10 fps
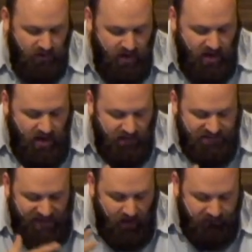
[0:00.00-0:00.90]
of
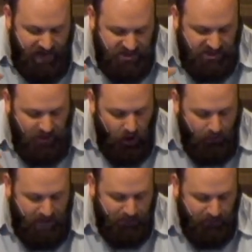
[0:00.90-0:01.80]
salvation to all
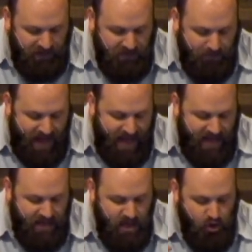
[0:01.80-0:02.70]
people than the
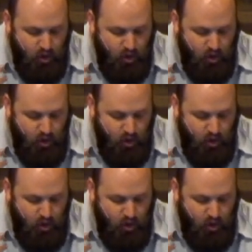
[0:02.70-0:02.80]
man